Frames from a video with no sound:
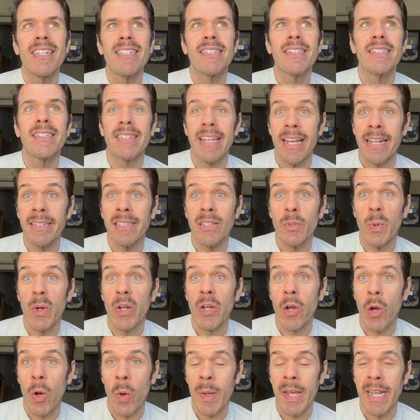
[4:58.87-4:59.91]
since we're
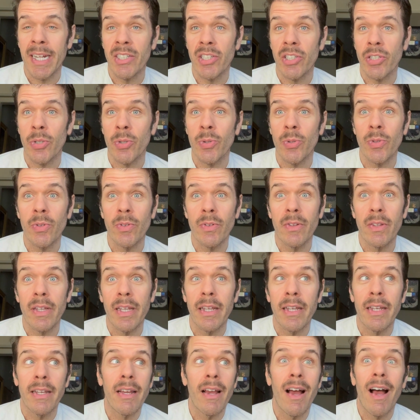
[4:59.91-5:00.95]
going to
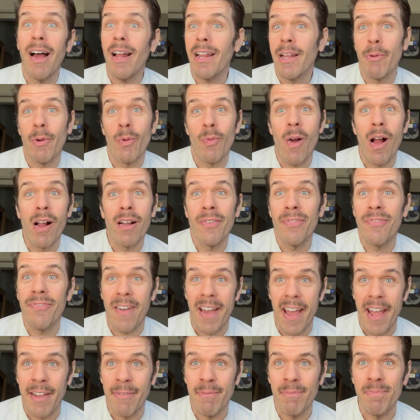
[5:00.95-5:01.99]
the Hollywood Walk of
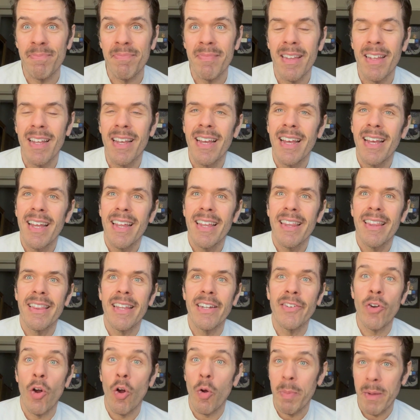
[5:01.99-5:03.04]
Fame, the
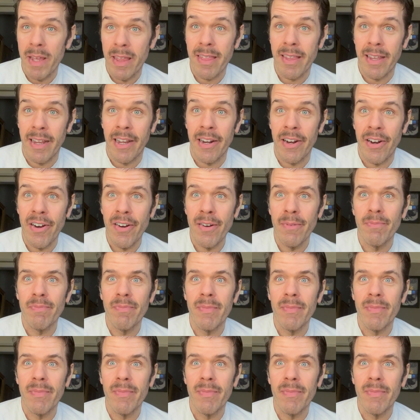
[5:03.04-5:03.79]
Dolby Theater,